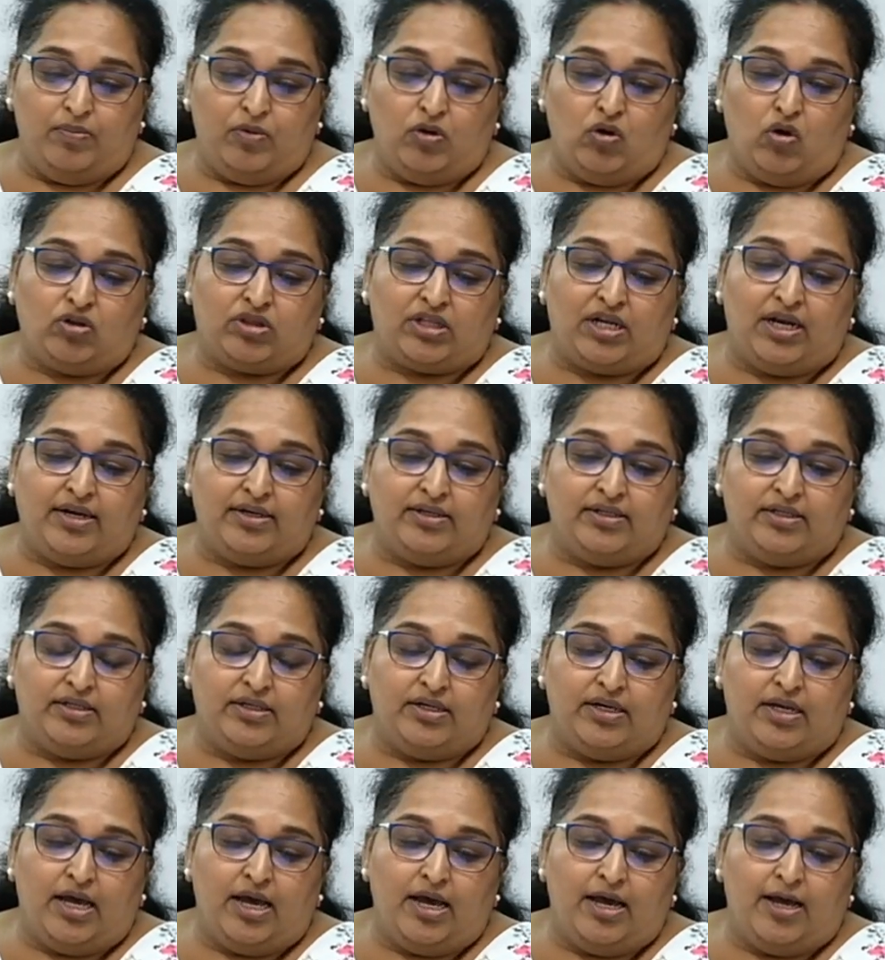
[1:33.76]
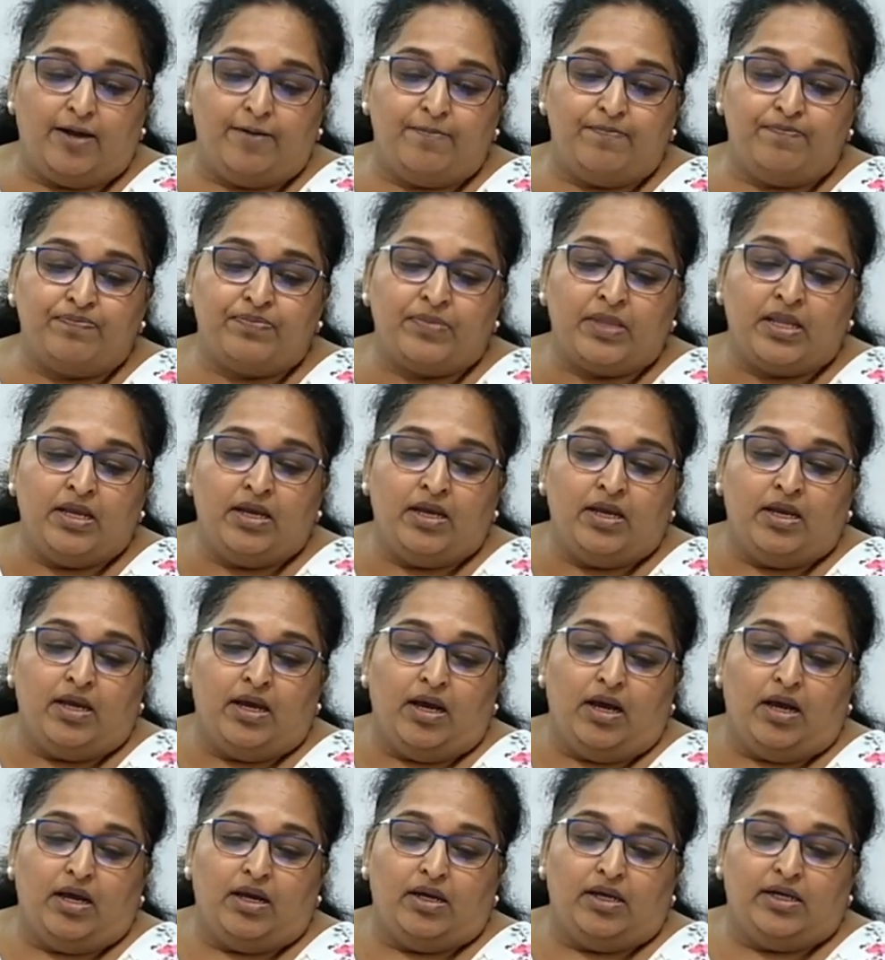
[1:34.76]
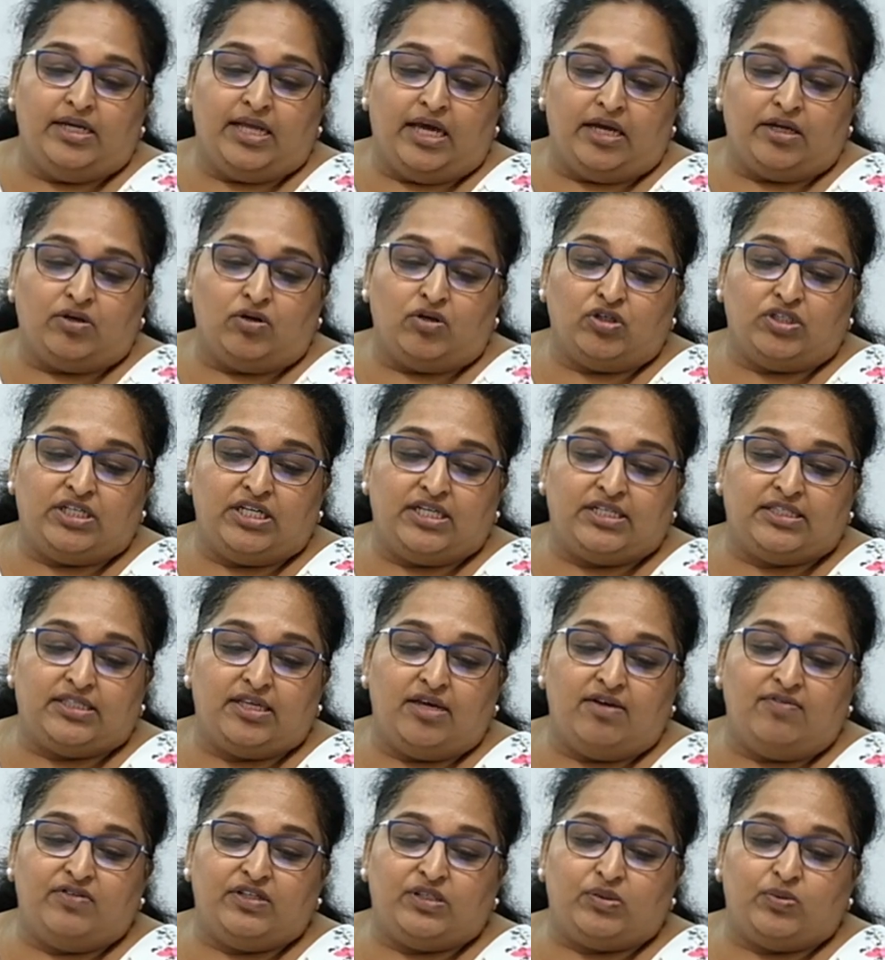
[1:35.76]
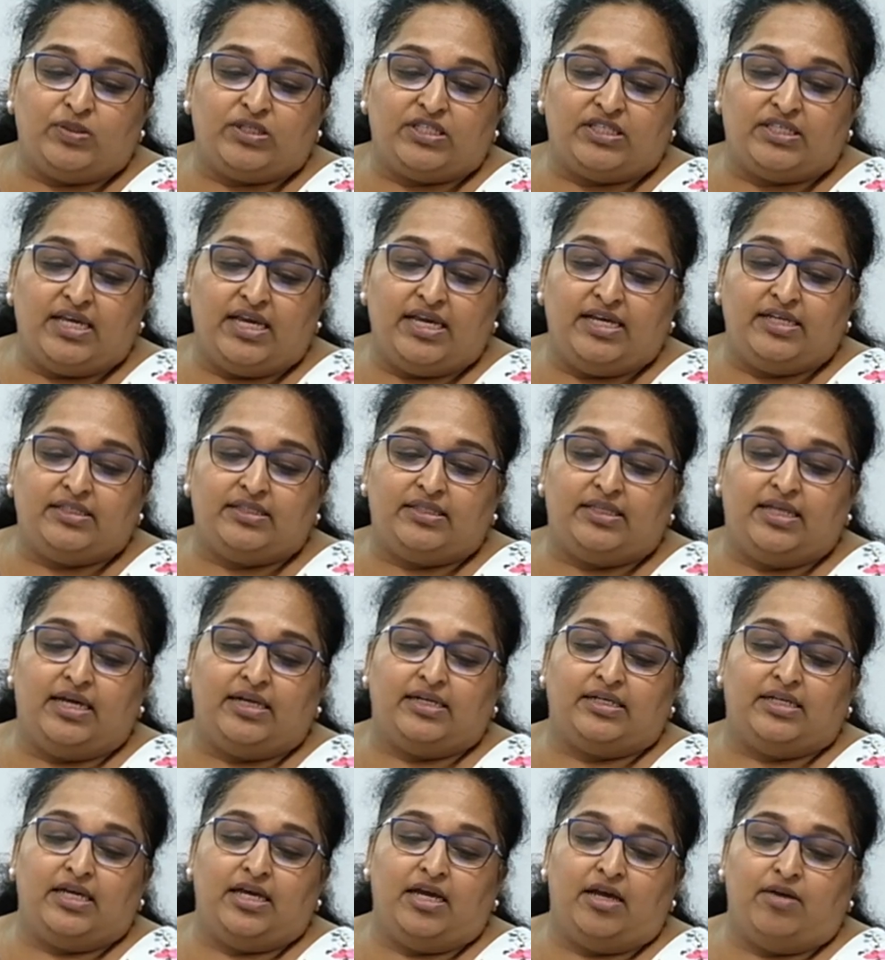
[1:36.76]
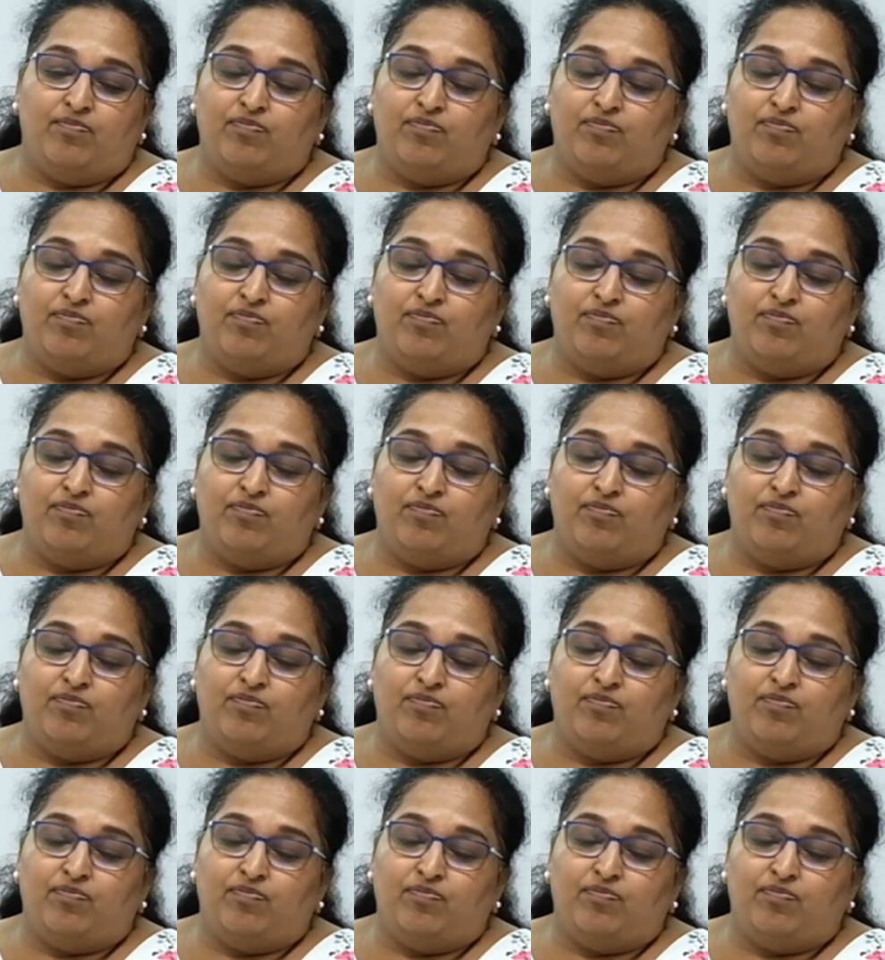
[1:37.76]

North London Diagnostic Service, which says that